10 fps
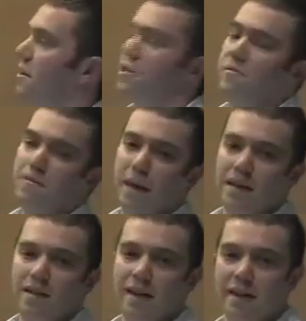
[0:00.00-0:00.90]
terms of
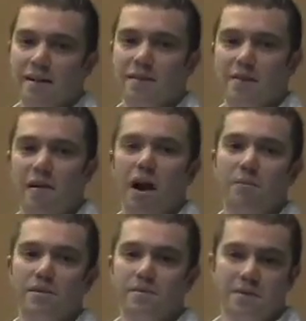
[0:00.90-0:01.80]
maintaining their
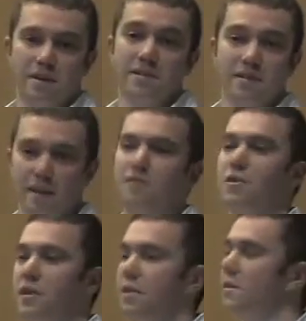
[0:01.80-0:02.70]
apps, because they can do
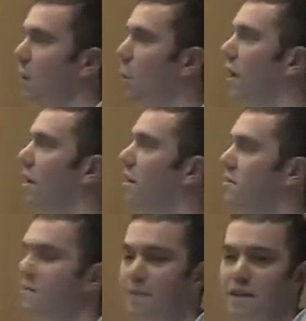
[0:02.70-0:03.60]
it in the same way as
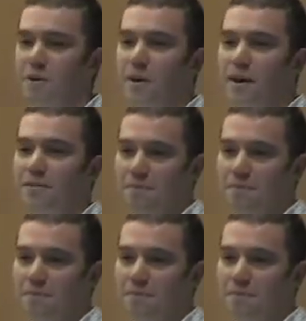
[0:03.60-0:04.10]
they've been doing it